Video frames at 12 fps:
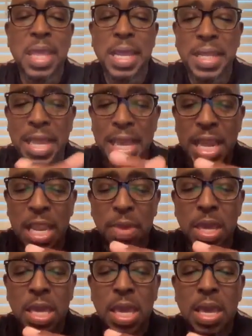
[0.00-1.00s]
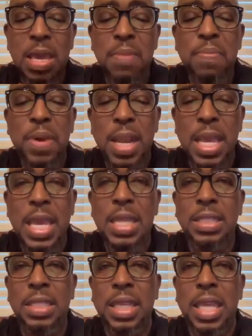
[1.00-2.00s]
that the enemy
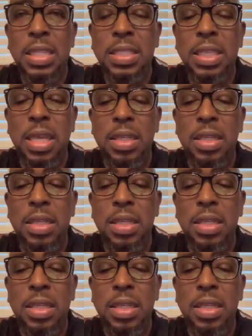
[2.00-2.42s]
plans against